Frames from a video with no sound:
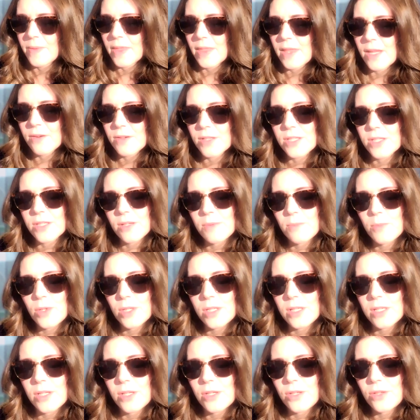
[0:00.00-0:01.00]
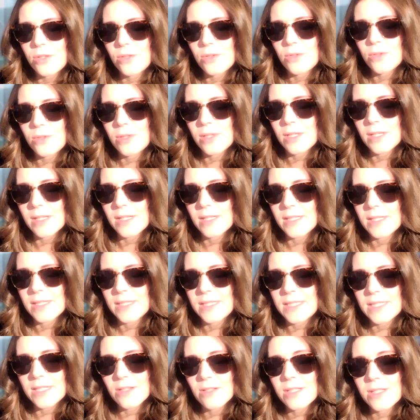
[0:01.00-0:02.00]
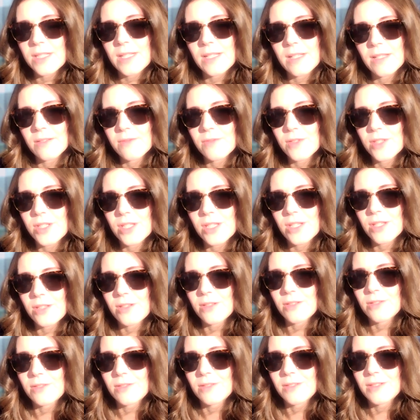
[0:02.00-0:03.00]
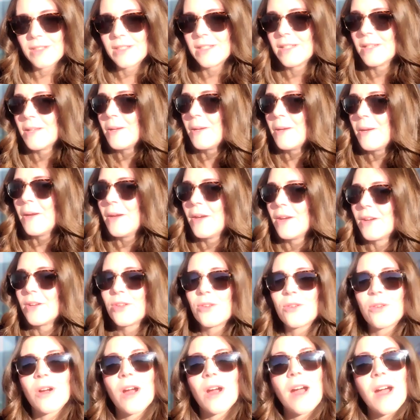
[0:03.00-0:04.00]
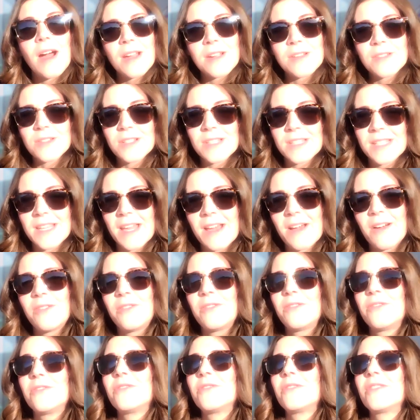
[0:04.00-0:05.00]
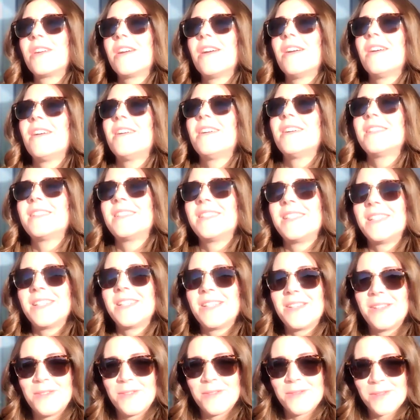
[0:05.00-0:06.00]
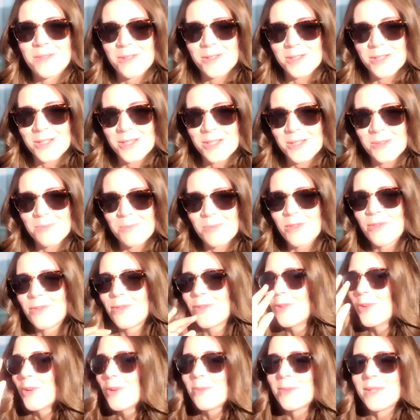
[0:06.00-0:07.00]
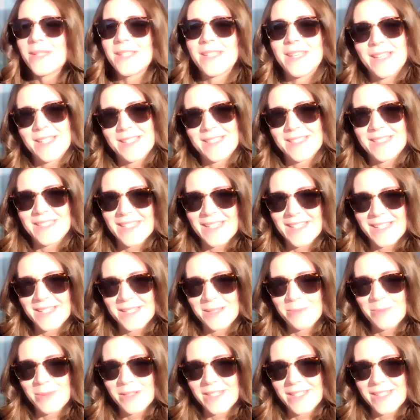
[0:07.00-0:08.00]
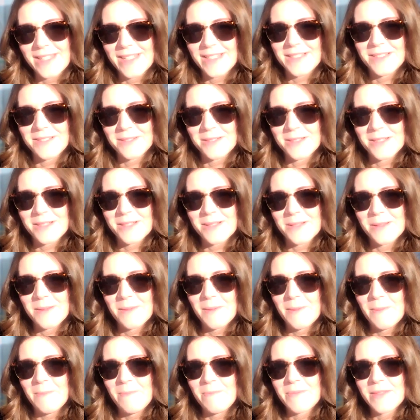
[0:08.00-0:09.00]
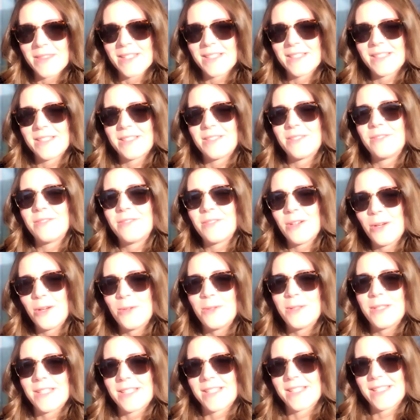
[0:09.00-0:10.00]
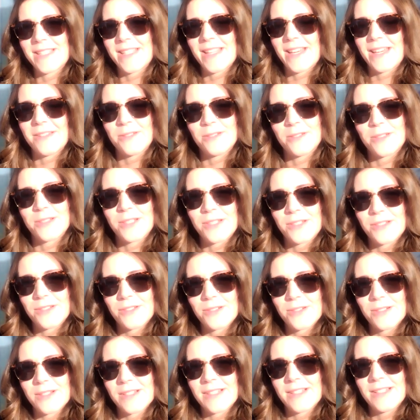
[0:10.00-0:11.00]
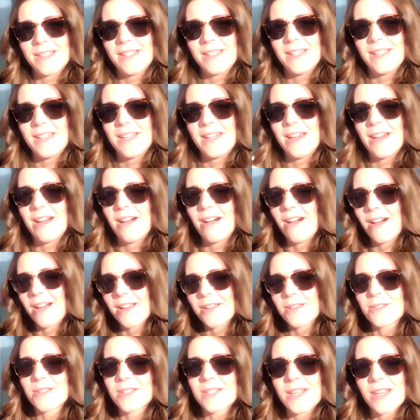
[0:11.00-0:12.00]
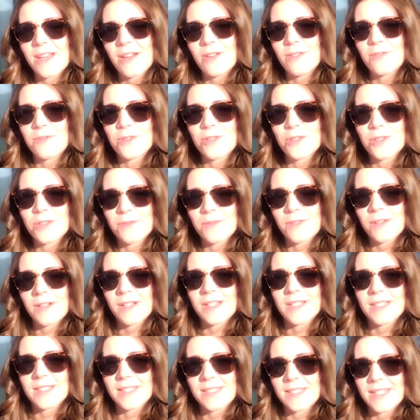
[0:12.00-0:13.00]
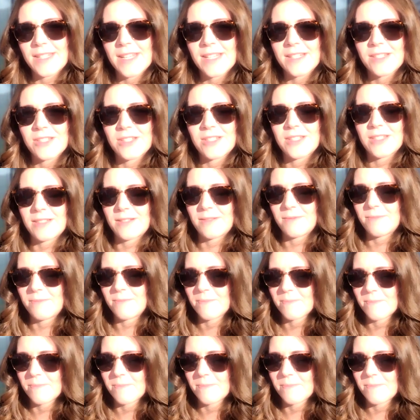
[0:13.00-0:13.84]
There is someone who dearly loves you, your higher self, God, the universe, before we get into anybody else, to focus that on your higher self, your divine connection.